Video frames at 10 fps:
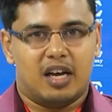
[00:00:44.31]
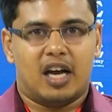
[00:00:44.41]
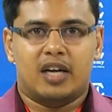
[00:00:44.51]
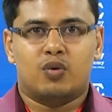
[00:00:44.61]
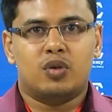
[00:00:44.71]

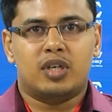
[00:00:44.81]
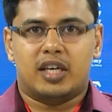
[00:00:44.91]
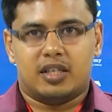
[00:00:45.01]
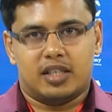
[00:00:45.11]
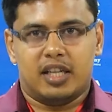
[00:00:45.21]
I don't
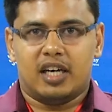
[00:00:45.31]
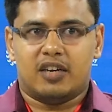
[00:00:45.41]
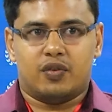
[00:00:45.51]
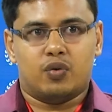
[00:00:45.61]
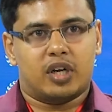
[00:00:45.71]
say that
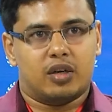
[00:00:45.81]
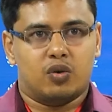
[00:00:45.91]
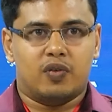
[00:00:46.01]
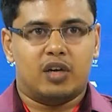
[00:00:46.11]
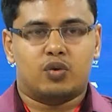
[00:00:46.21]
if you can
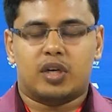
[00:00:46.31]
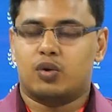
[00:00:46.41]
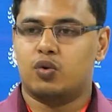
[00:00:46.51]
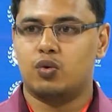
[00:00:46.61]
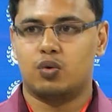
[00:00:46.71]
do well, you
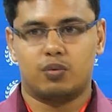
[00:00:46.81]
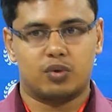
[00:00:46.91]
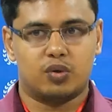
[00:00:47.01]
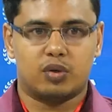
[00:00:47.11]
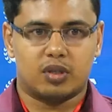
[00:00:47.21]
can do
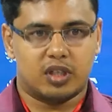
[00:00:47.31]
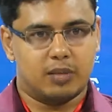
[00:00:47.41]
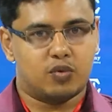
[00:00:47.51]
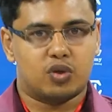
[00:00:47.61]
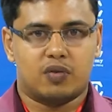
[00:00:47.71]
your
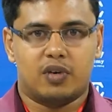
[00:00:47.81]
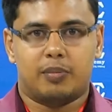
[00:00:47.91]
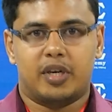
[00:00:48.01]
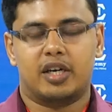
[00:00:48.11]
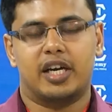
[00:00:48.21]
same question will
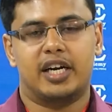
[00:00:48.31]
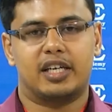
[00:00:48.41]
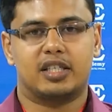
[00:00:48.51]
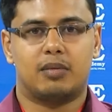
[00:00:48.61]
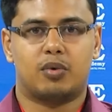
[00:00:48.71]
appear in gate
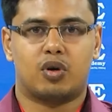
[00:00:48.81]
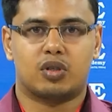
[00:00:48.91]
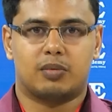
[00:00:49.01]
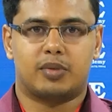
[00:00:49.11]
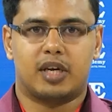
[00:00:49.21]
exam or,
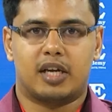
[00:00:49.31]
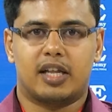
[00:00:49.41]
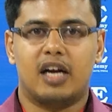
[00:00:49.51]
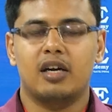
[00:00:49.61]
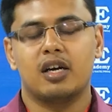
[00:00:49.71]
or something like
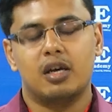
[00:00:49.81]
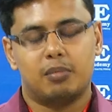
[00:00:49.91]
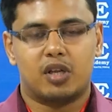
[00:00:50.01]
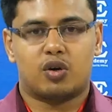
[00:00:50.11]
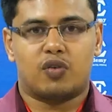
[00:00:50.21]
that.
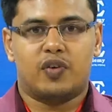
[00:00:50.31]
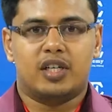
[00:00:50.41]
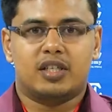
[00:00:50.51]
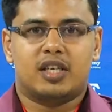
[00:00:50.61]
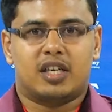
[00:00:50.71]
But the
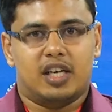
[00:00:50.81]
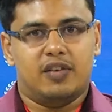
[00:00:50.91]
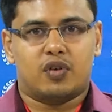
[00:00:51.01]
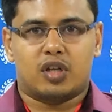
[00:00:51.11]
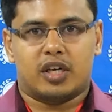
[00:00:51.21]
confidence is the
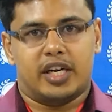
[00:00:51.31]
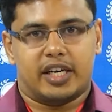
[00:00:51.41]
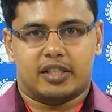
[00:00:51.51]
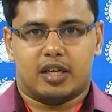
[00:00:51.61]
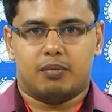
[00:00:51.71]
key for the
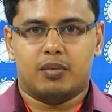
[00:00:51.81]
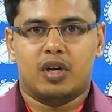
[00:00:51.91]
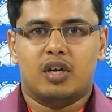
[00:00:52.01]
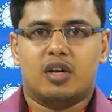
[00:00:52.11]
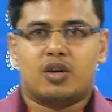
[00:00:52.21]
gate exam
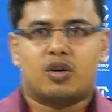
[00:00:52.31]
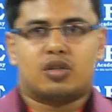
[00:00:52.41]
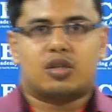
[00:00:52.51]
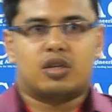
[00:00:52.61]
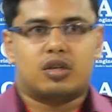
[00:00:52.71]

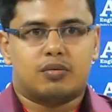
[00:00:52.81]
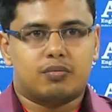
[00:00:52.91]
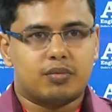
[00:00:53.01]
because uh,